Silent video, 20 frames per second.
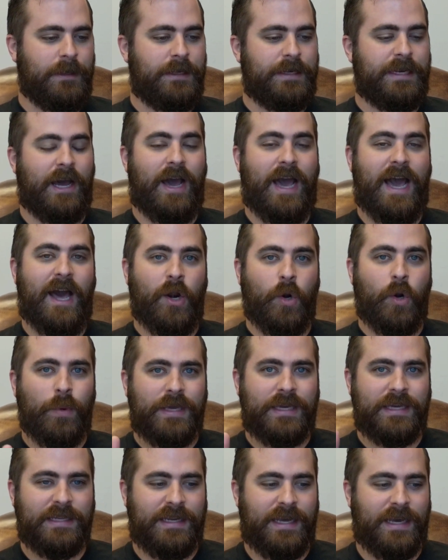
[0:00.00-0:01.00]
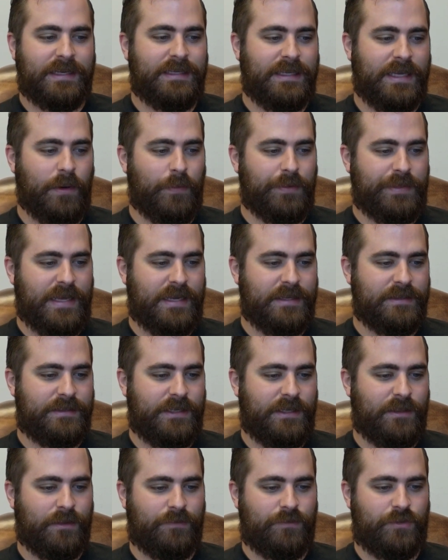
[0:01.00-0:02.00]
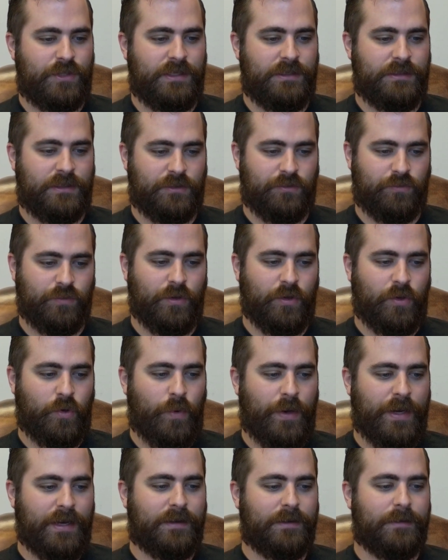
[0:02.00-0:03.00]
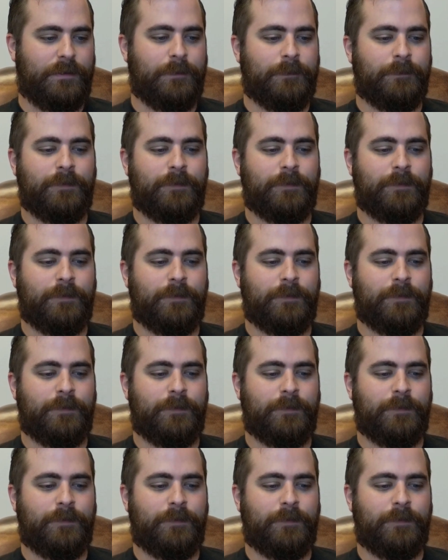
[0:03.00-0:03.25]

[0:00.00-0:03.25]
Now, how do we connect in with that zeal of Jesus? Real quick,